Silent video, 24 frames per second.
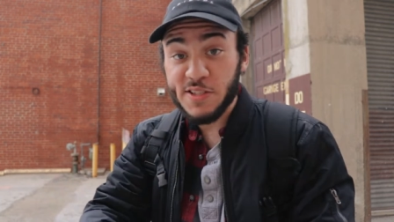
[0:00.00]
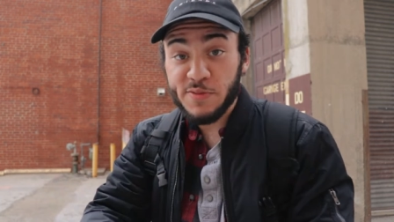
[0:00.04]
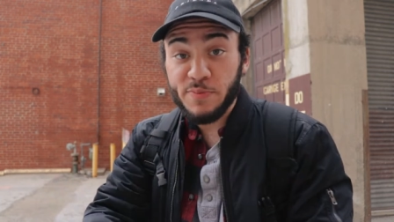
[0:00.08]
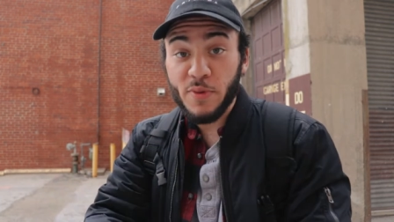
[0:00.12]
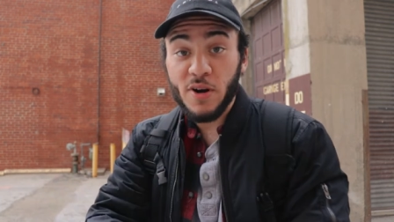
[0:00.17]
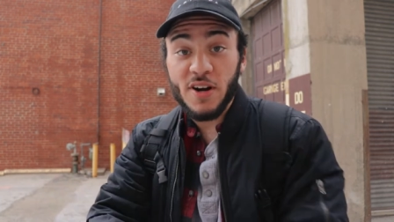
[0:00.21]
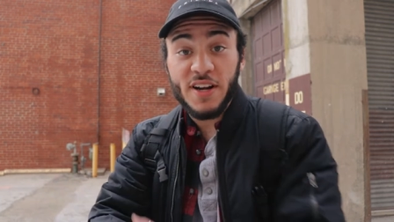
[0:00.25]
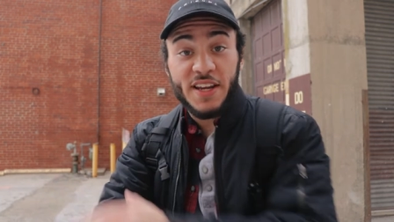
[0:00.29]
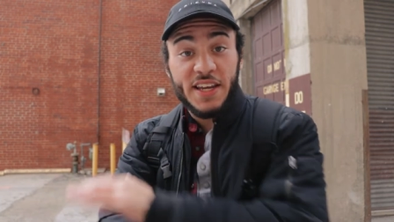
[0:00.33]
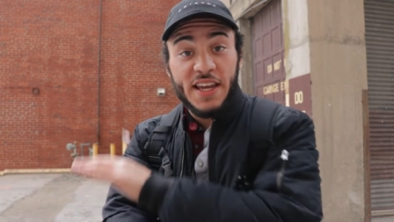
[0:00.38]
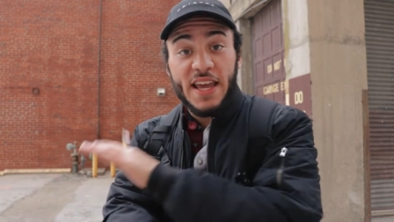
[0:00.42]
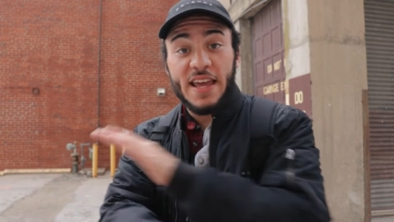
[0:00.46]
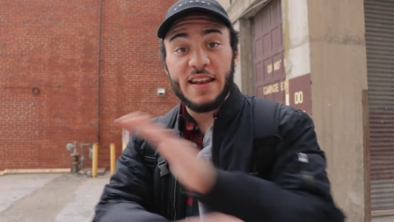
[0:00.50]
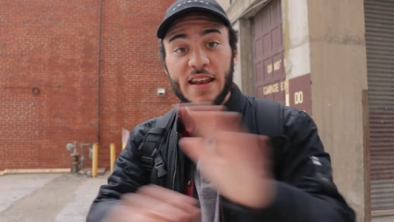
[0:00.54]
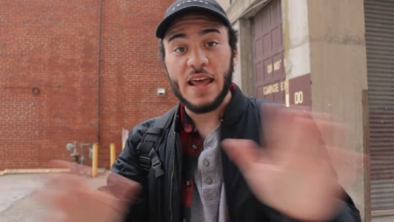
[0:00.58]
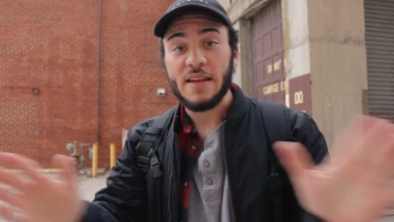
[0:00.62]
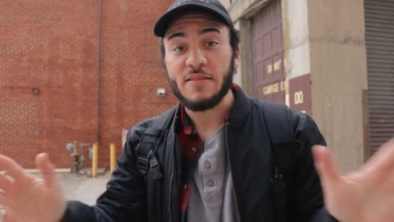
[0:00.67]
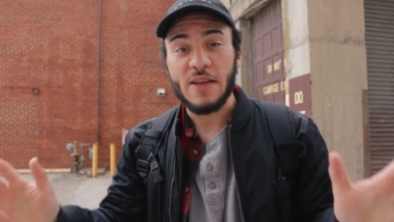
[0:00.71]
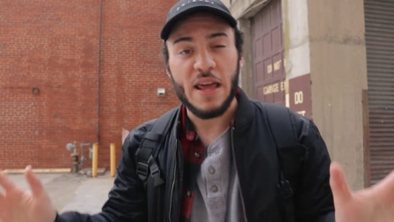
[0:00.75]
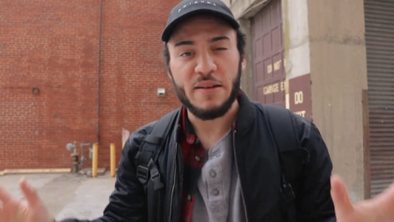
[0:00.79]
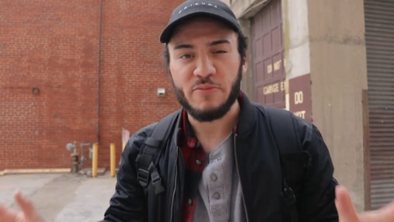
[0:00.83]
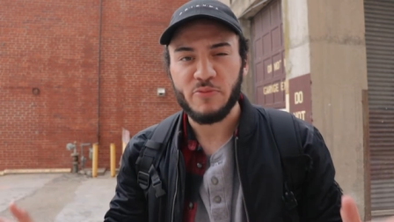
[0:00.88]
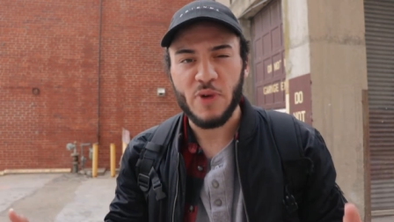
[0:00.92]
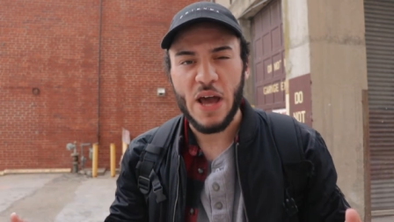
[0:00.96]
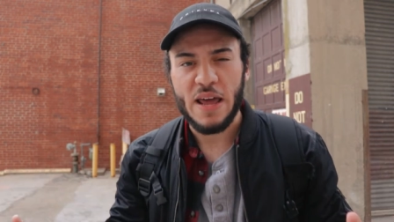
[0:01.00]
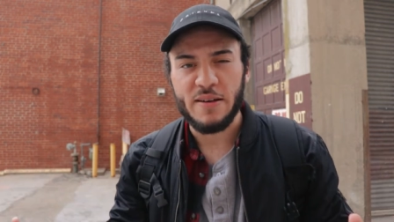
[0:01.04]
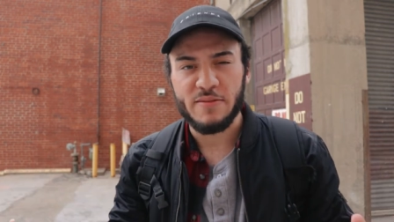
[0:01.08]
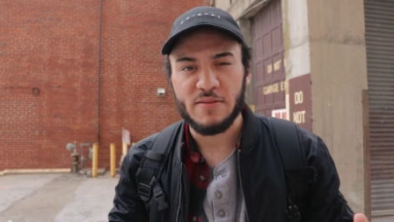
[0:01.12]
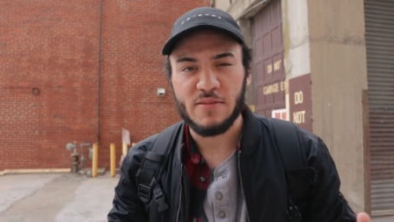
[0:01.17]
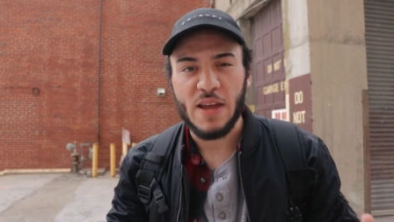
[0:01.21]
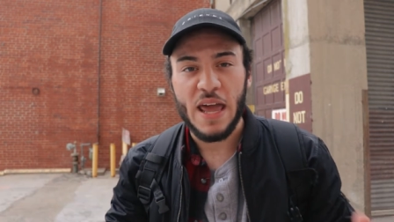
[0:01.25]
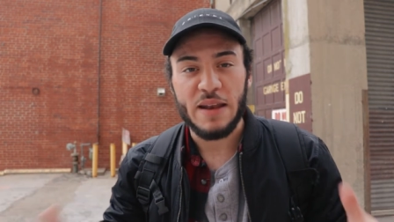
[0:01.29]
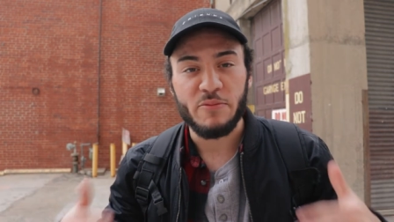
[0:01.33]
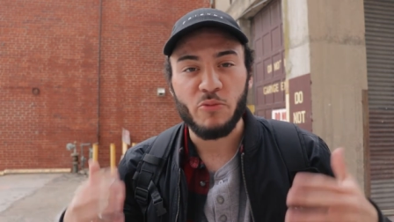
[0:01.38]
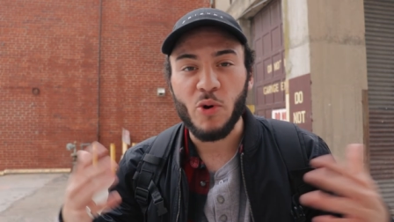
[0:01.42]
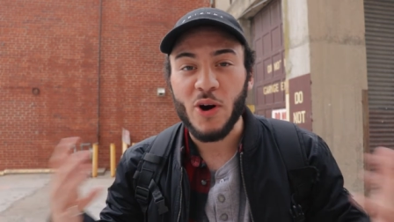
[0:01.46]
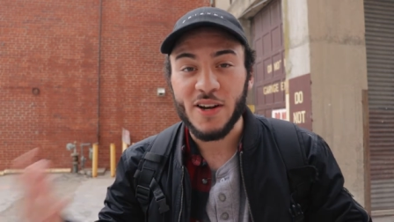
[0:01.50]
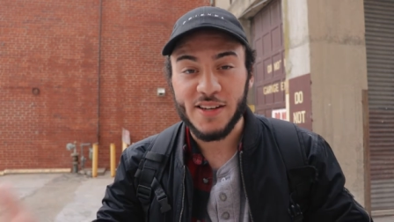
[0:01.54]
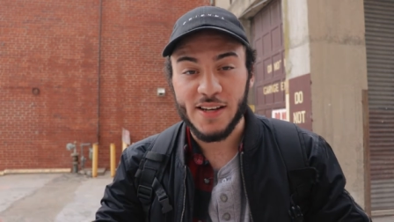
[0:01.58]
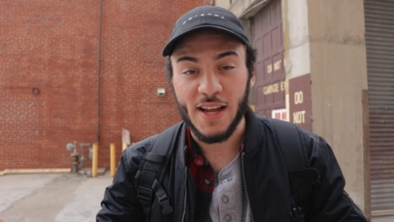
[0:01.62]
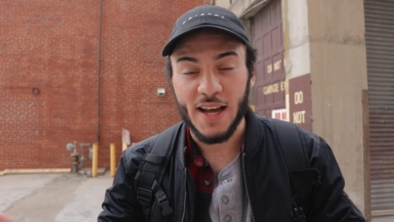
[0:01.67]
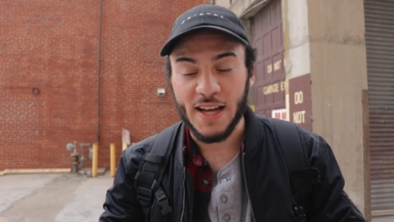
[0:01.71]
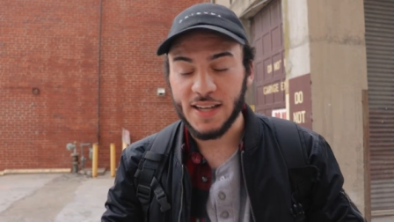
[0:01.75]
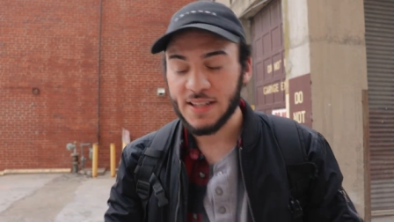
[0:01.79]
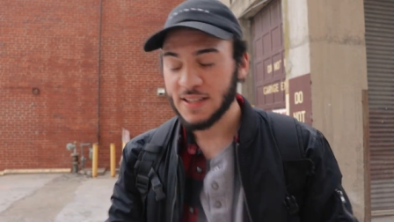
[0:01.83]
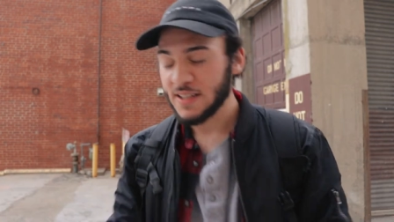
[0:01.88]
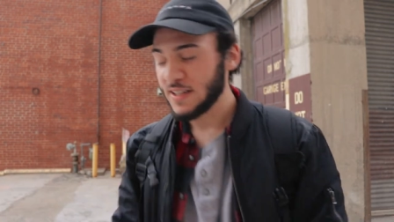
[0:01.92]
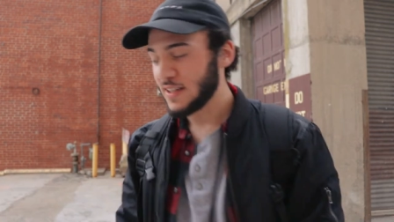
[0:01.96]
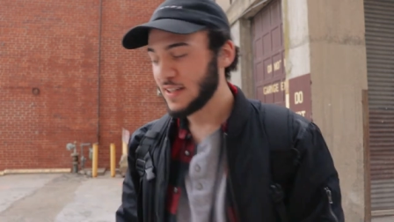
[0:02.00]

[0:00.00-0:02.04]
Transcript: this market and, and, and, and, and whatnot.